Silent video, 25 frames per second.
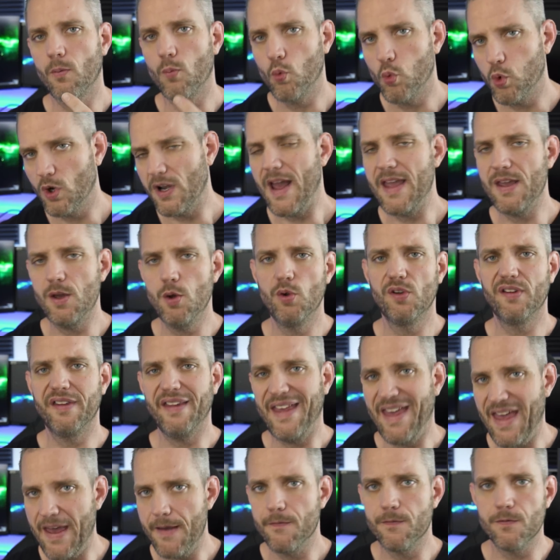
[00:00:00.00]
what I use
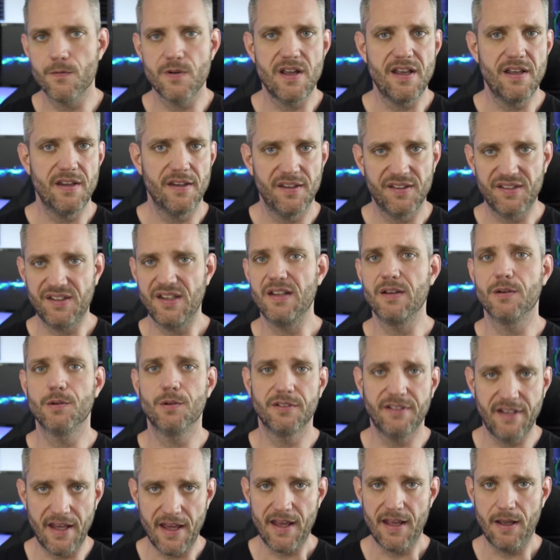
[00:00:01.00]
every
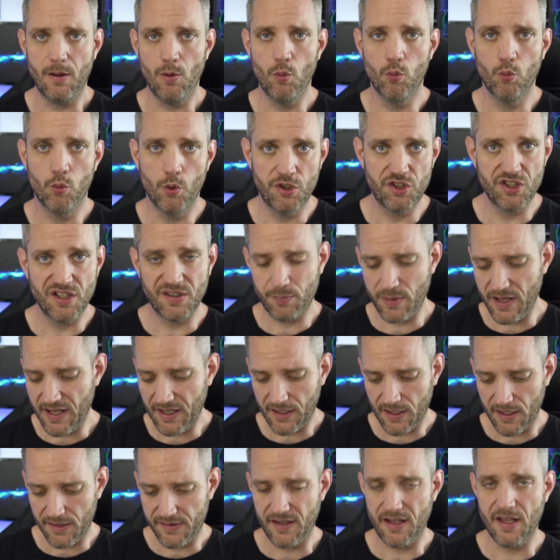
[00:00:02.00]
single day, which is
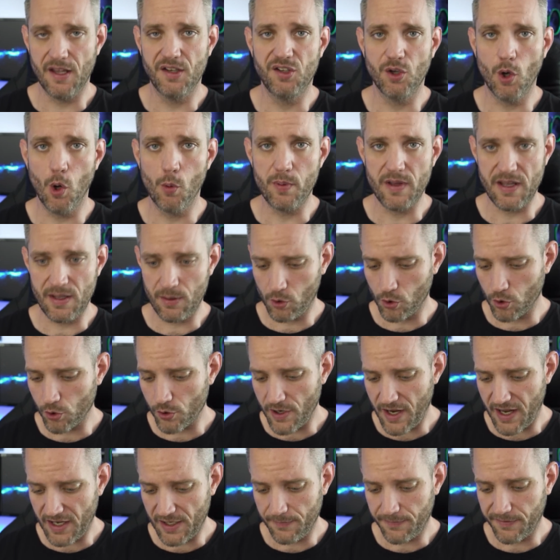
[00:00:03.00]
being the Adobe
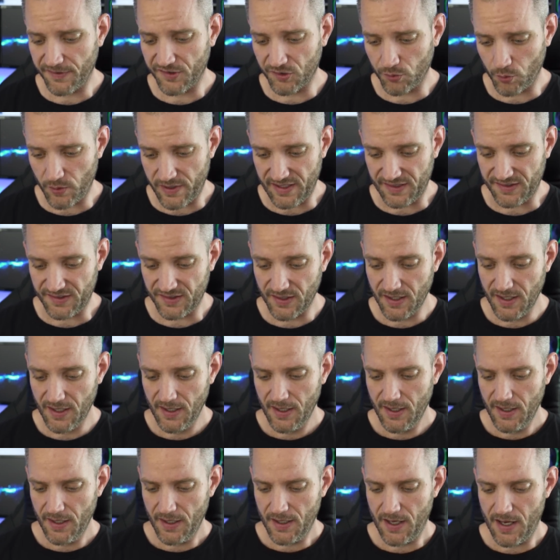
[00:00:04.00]
Creative Suite,
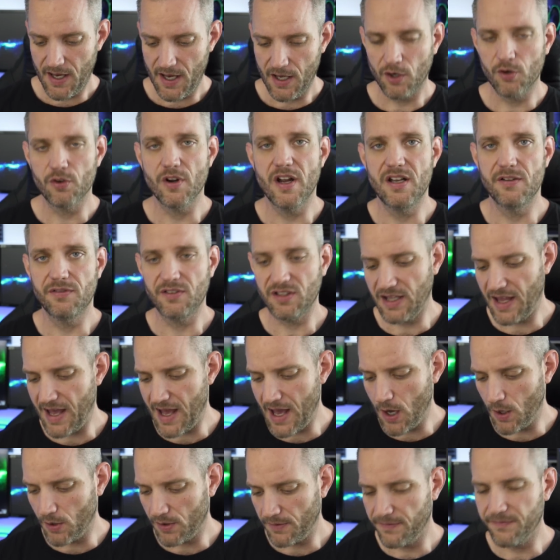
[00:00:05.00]
uh, Creative
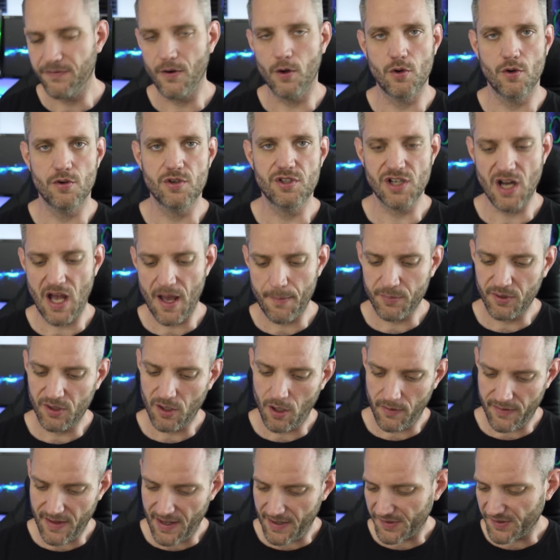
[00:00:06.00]
Cloud, Photoshop, and
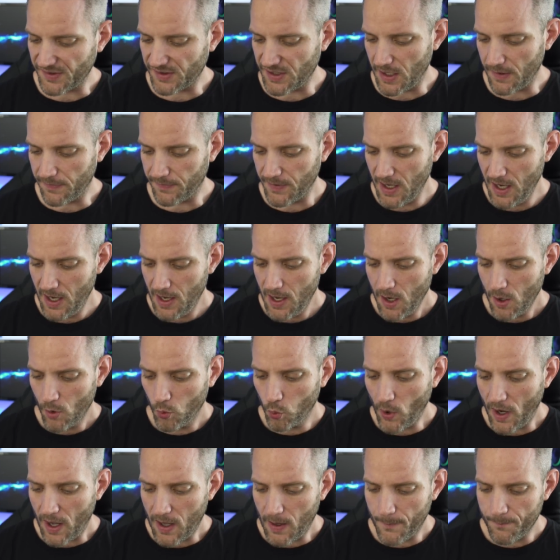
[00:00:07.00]
all that stuff?
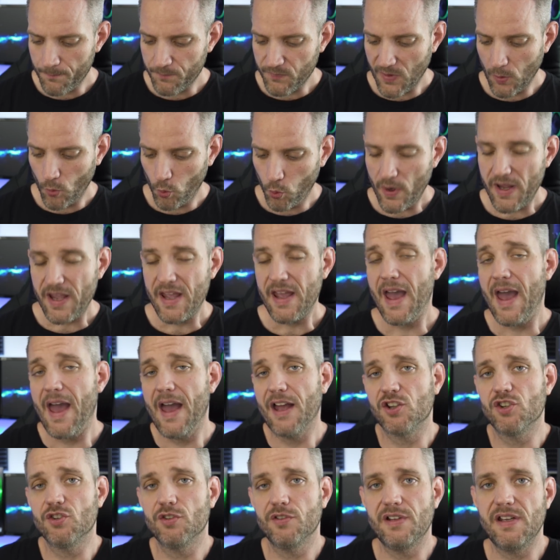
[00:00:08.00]
Well, we
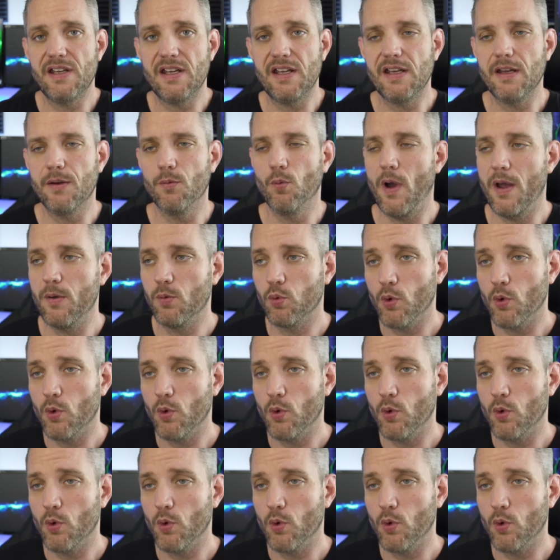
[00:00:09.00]
actually, by